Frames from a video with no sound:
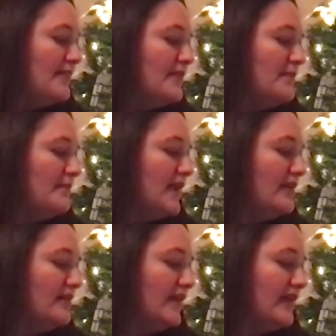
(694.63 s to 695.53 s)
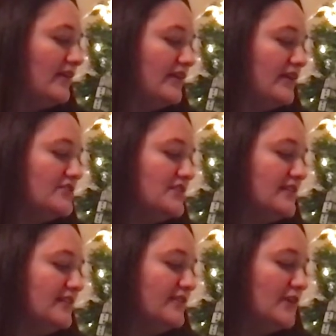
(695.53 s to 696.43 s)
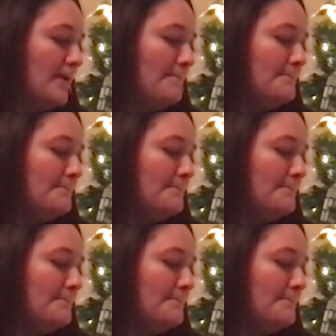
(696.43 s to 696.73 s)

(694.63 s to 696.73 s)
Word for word: the mail carrier delivered a